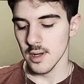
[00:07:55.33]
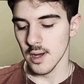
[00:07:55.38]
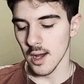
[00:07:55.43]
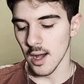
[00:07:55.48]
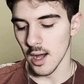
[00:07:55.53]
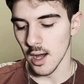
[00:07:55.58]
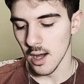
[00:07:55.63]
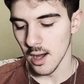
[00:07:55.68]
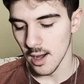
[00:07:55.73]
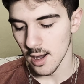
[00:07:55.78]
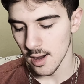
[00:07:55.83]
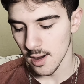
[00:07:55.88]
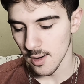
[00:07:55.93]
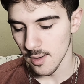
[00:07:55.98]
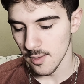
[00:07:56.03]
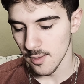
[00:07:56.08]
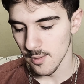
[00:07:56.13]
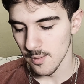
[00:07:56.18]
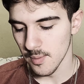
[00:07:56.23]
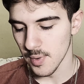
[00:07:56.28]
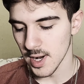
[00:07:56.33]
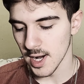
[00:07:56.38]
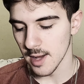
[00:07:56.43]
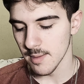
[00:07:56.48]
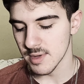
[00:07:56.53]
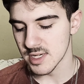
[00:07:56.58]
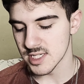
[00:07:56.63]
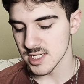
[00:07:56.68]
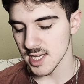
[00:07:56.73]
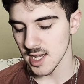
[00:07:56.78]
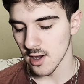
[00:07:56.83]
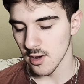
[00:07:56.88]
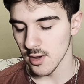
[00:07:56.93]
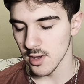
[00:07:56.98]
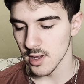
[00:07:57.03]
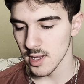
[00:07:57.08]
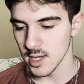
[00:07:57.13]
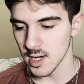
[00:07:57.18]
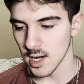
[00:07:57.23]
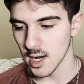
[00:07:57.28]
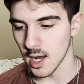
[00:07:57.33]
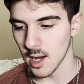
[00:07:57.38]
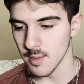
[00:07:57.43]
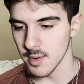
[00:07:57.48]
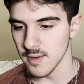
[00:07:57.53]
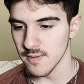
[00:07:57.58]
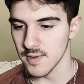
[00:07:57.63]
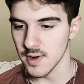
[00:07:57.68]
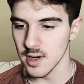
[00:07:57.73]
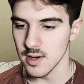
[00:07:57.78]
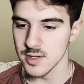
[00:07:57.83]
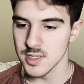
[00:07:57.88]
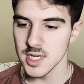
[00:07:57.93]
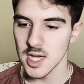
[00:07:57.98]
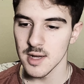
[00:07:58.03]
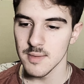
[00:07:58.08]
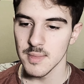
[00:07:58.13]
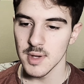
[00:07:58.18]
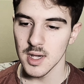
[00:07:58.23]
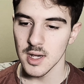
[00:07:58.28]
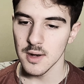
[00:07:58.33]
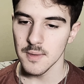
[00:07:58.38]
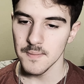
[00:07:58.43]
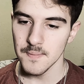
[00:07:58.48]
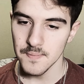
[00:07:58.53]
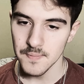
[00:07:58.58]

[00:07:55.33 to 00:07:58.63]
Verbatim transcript: Uh, but I miscalculated how many videos I'd made,